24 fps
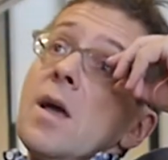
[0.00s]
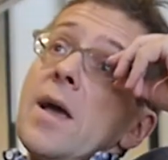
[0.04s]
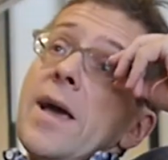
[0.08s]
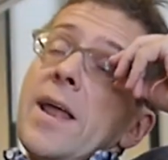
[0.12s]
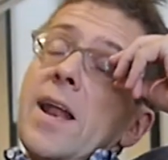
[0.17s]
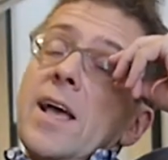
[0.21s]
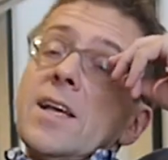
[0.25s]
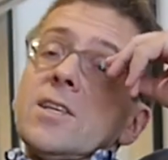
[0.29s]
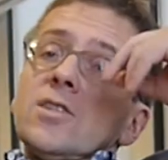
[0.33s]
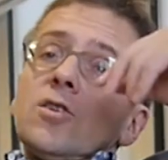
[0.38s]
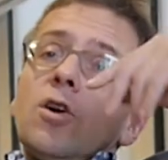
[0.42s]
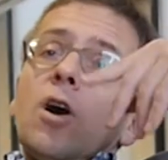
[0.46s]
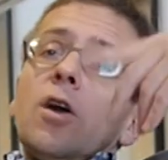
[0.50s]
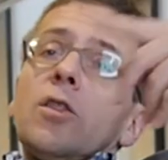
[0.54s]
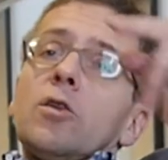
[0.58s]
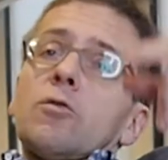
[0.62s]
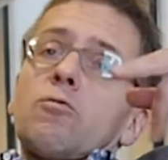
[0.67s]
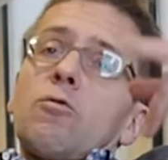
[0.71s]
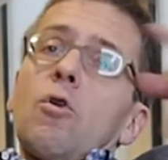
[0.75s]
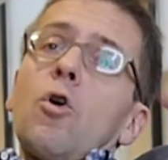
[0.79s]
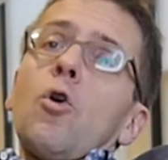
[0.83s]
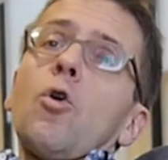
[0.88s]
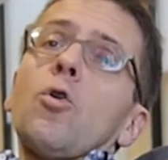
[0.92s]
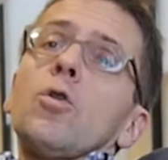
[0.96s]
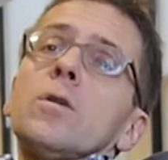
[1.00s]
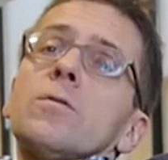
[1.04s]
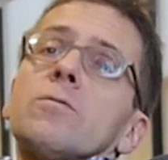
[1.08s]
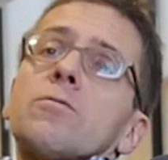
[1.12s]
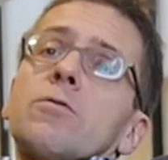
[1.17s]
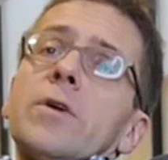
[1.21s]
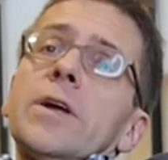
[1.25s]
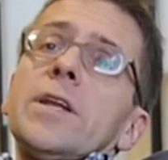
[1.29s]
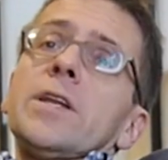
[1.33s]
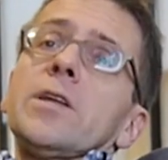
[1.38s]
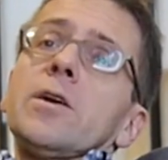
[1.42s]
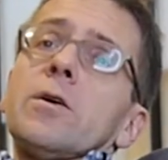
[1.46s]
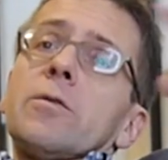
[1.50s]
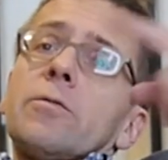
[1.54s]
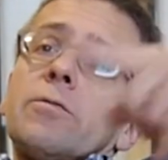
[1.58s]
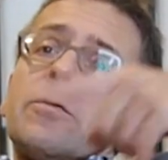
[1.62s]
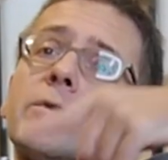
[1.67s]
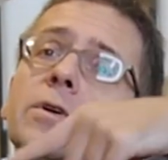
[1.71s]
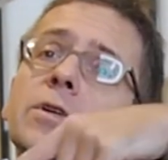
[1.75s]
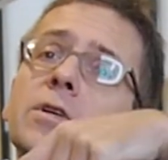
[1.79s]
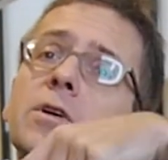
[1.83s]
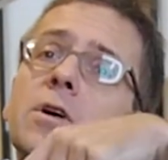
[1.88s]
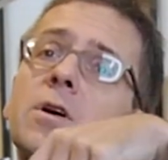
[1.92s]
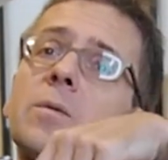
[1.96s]
And I saw the role of Radio
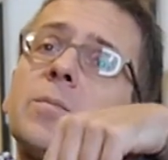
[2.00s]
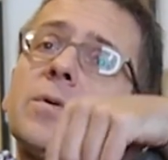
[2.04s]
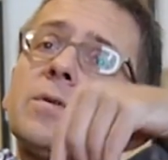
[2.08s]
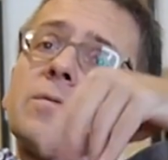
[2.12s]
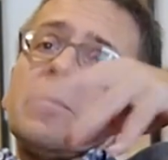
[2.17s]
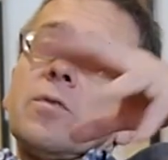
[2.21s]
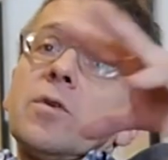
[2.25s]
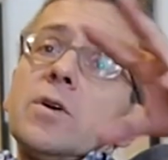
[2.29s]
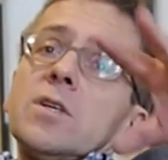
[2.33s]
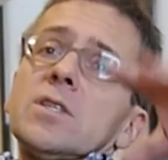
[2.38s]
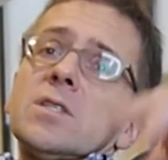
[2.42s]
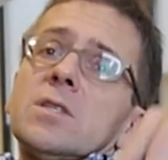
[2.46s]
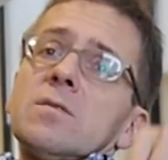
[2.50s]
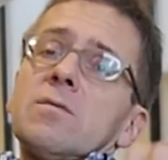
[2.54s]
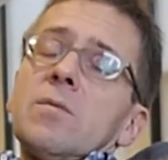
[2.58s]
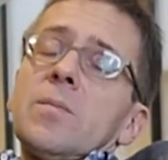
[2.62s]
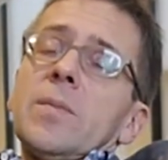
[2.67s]
Free Europe and Voice of